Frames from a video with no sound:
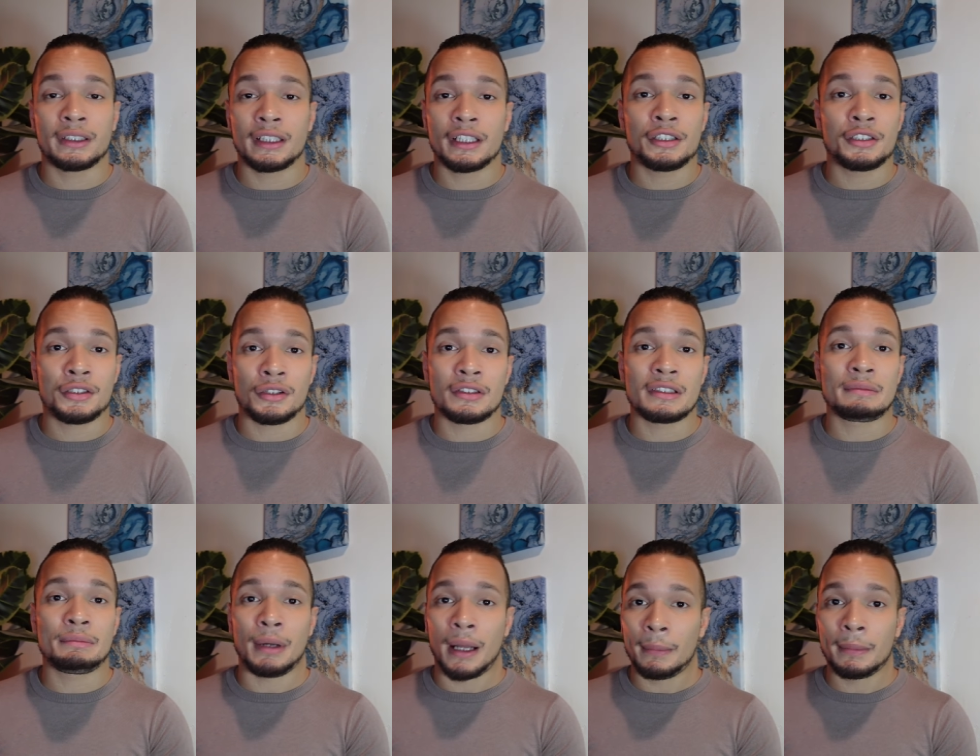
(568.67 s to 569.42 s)
these
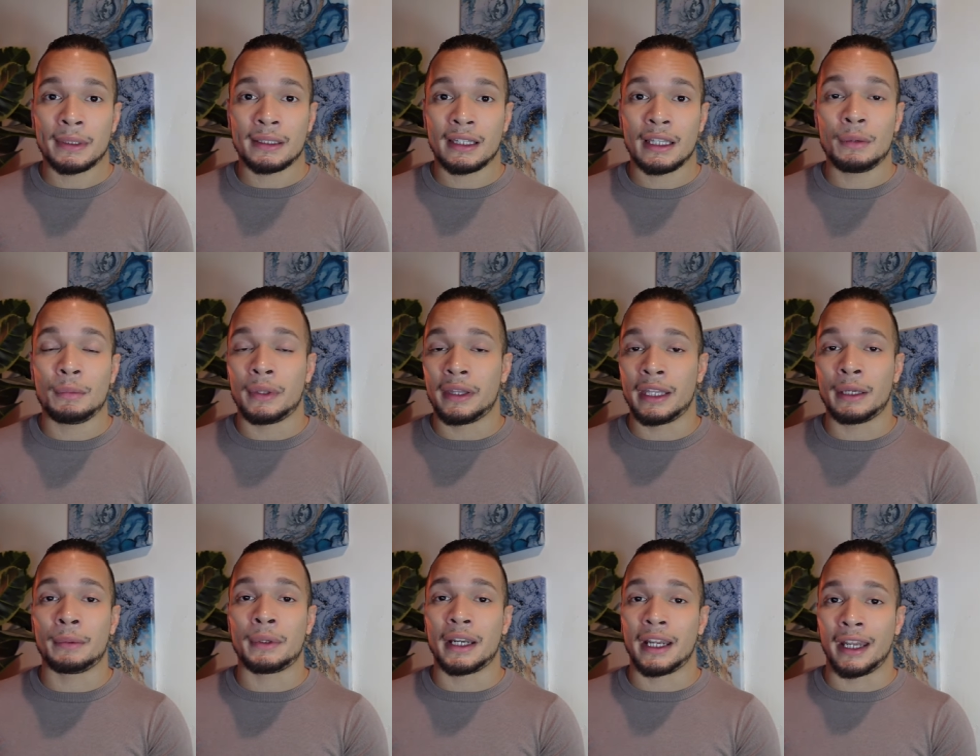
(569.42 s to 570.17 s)
shows publicly when
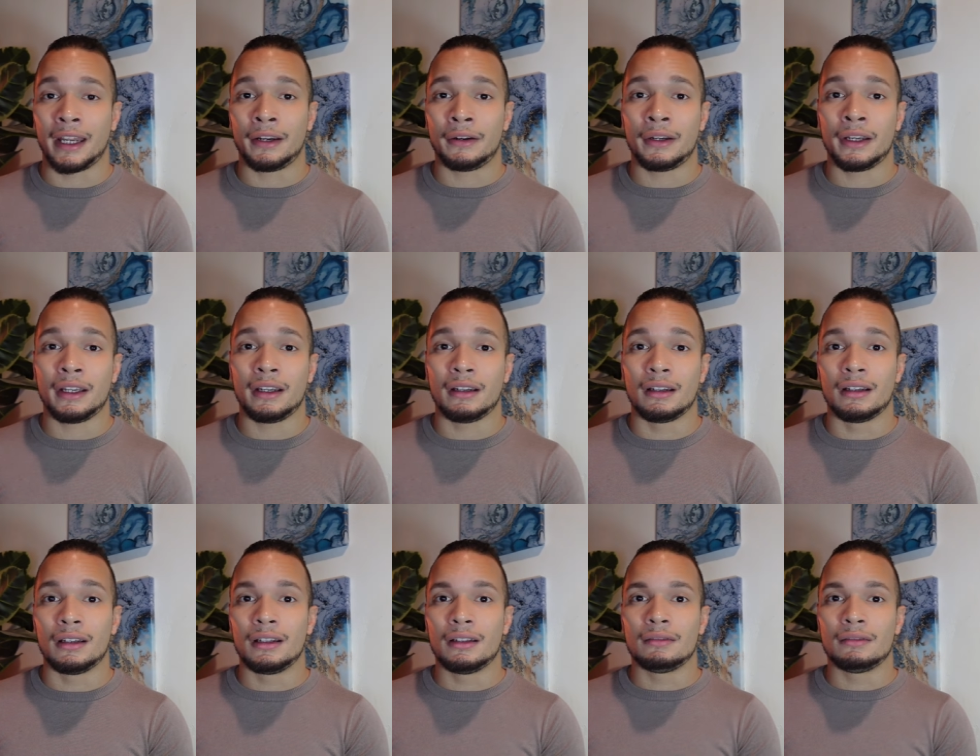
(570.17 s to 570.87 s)
they were airing?